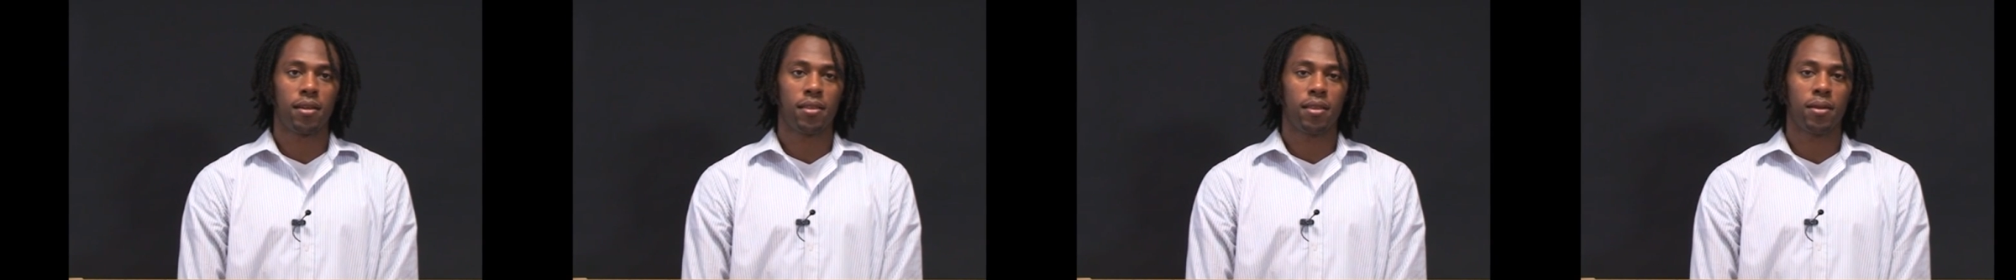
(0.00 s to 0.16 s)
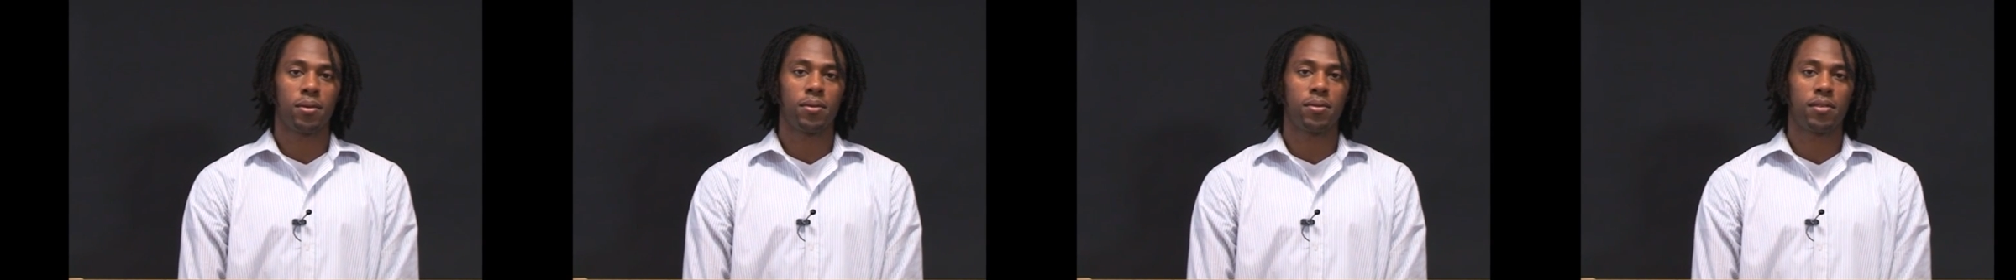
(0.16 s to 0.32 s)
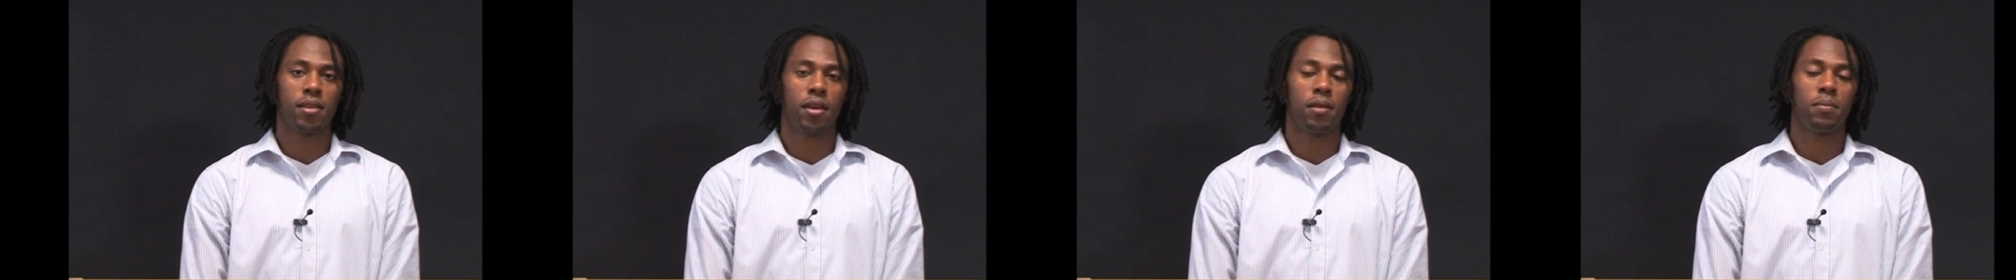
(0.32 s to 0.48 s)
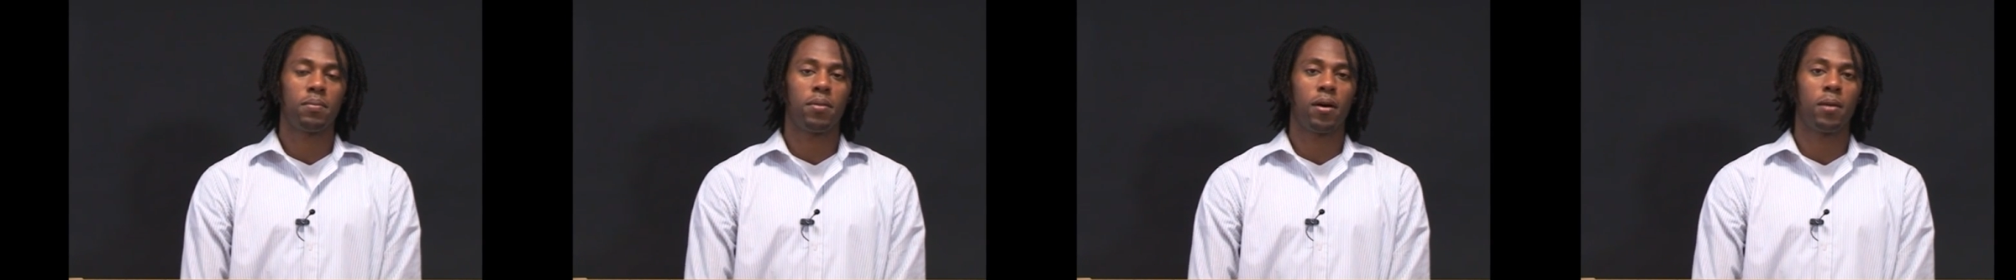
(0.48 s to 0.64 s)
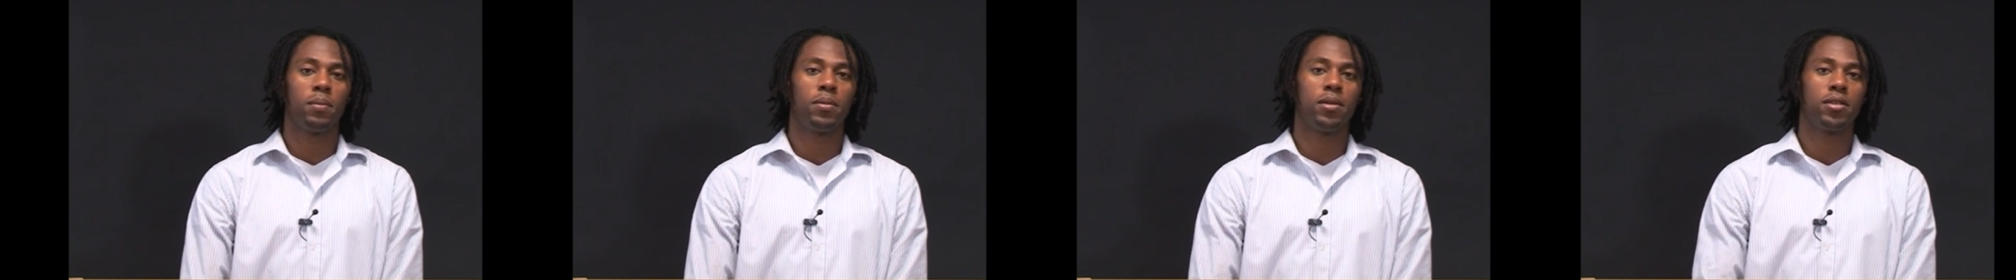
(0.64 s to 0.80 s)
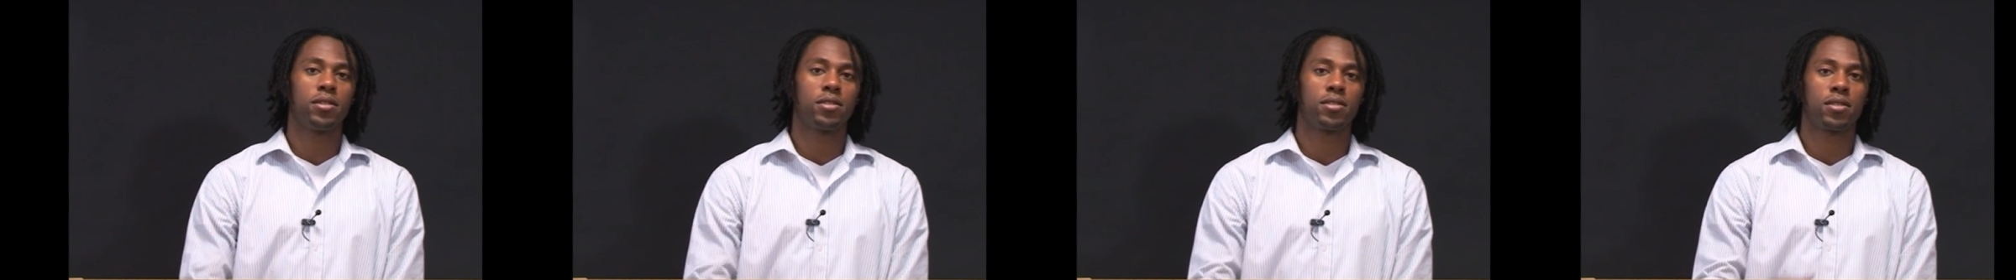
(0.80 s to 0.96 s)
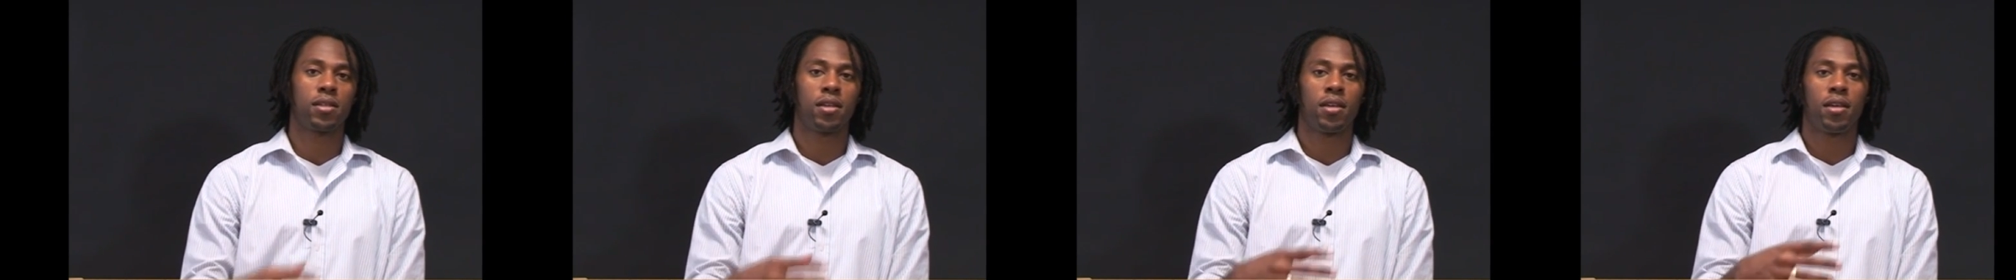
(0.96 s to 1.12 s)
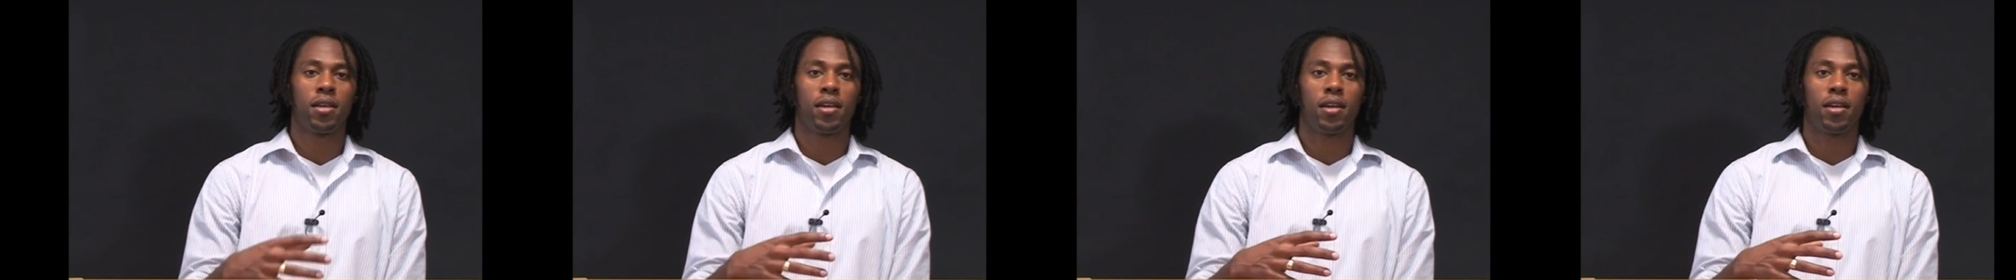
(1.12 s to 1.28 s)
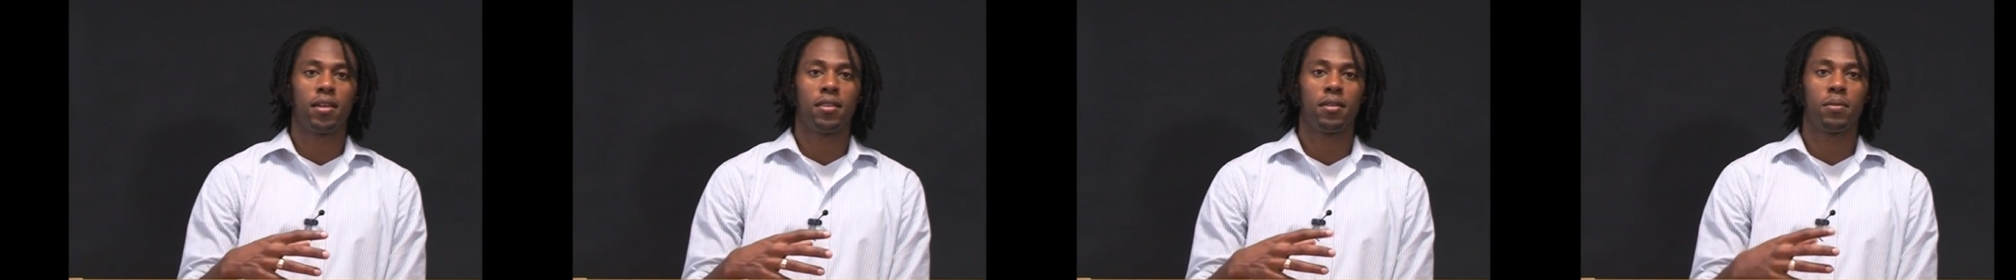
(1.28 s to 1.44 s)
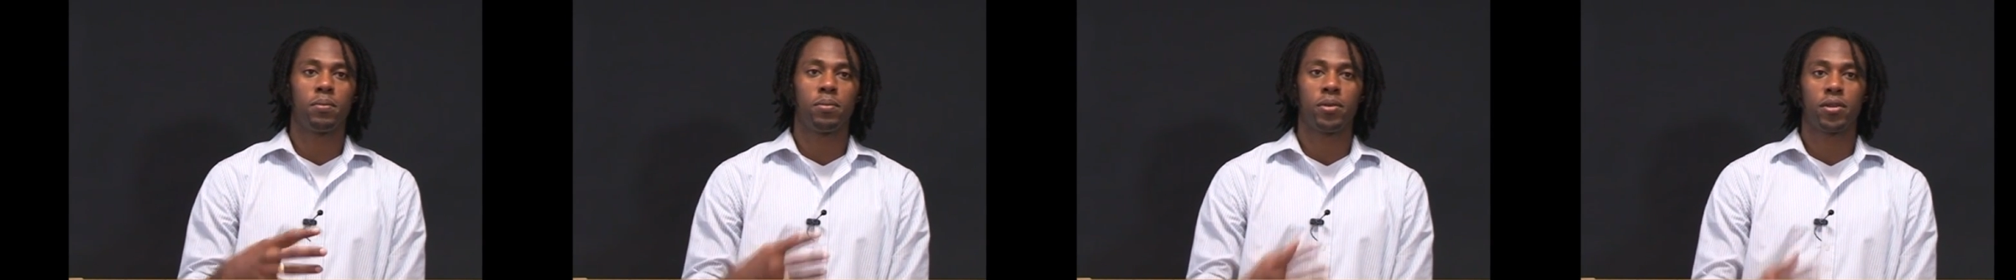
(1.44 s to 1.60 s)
that was then published in the